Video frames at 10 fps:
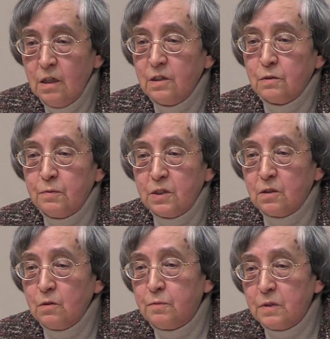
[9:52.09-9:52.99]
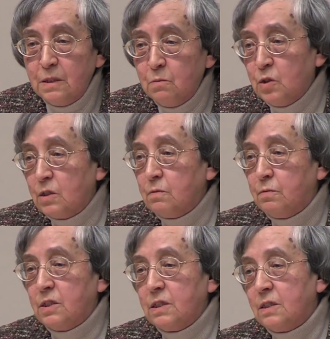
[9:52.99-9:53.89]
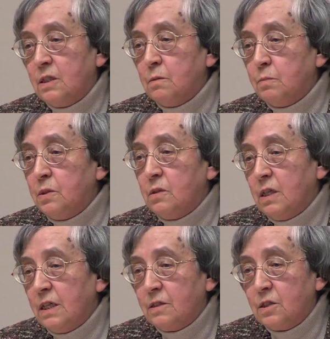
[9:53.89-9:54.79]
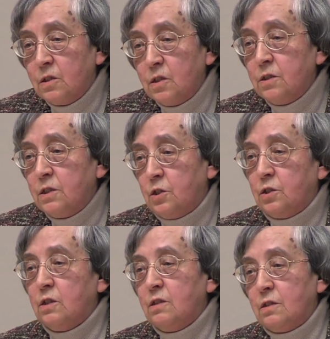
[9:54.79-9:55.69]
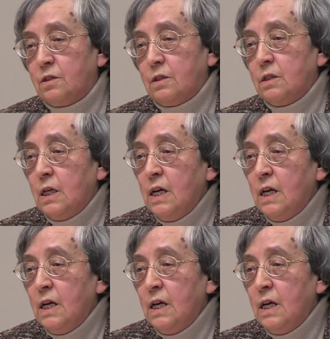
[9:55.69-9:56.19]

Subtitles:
The fiscal framework, for example, has not changed,